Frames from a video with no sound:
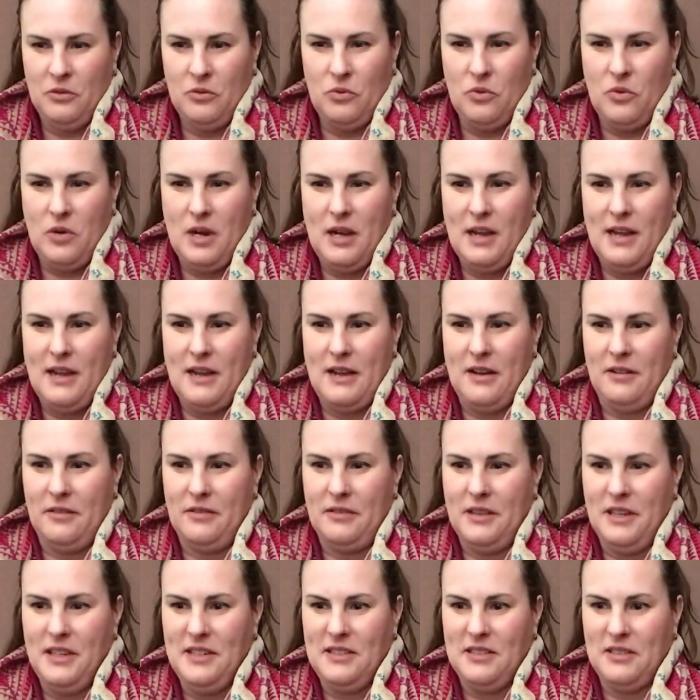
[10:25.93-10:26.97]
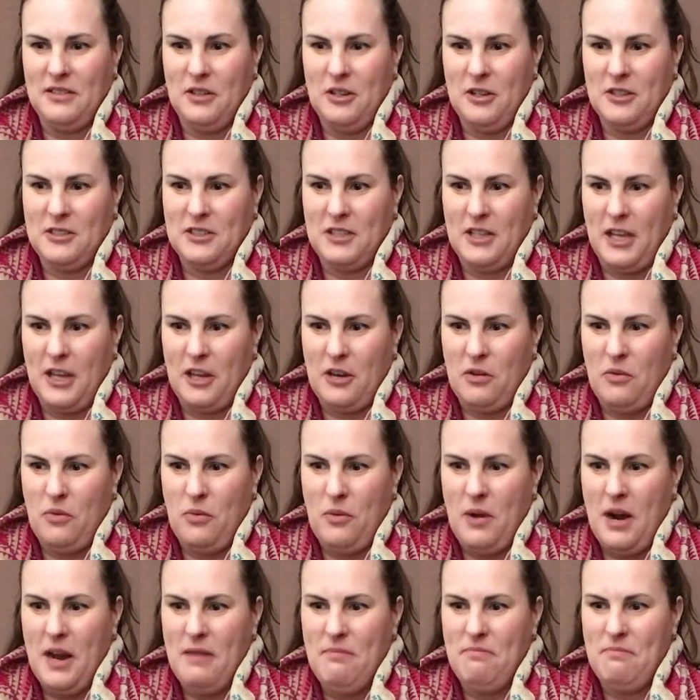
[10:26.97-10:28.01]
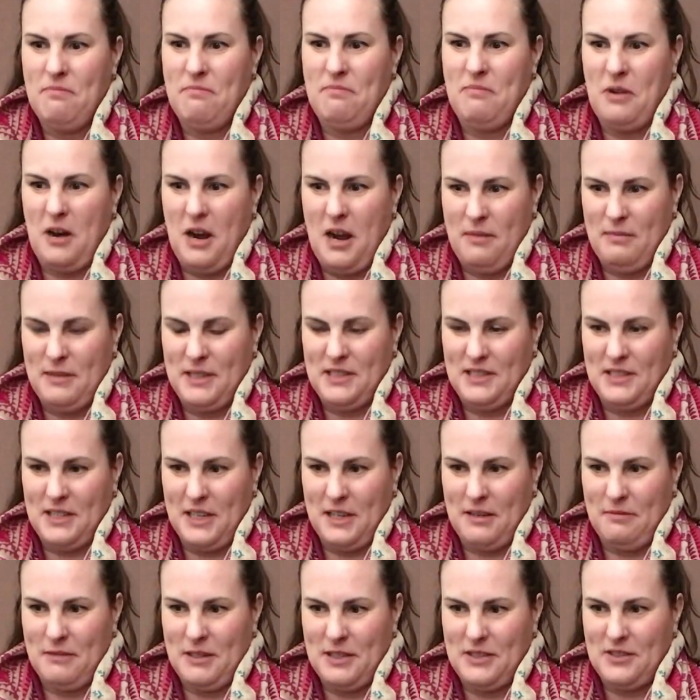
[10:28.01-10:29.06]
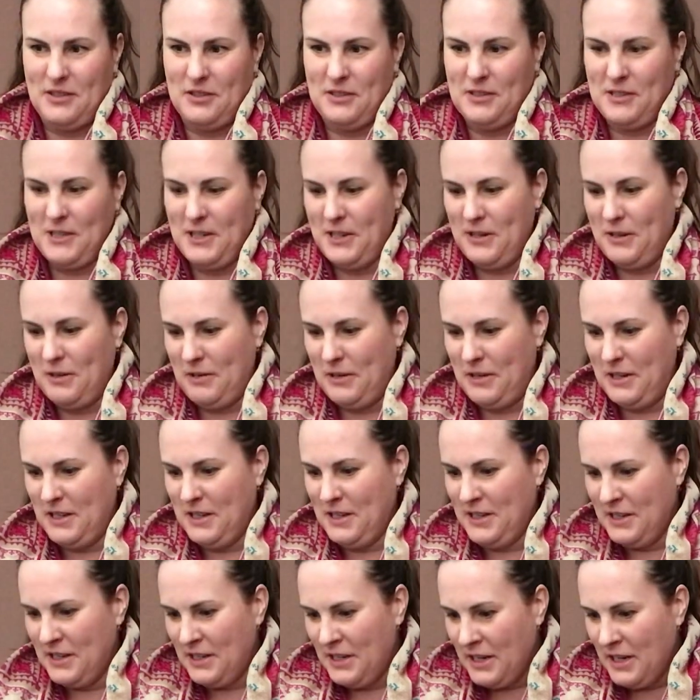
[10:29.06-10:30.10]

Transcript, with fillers: Well, this looks like quite promising, Mr. Z noted.